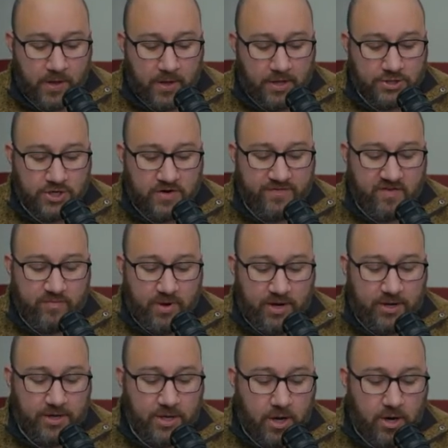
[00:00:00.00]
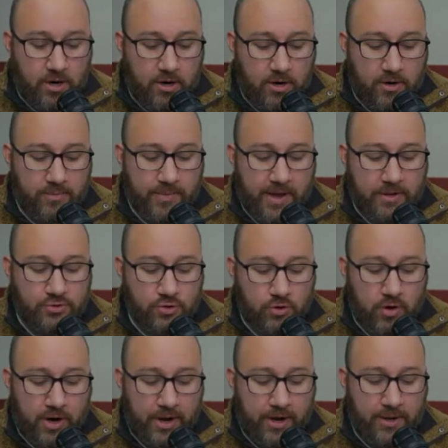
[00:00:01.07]
Genevieve Mina, younger. Andrew
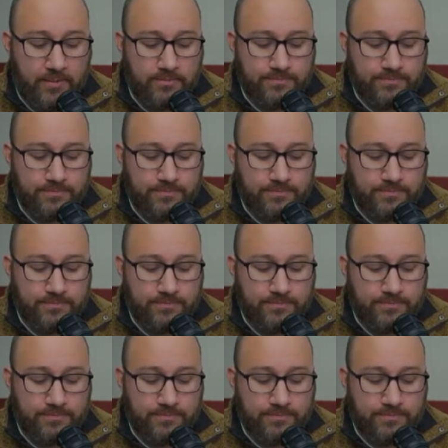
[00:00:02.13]
Gray, I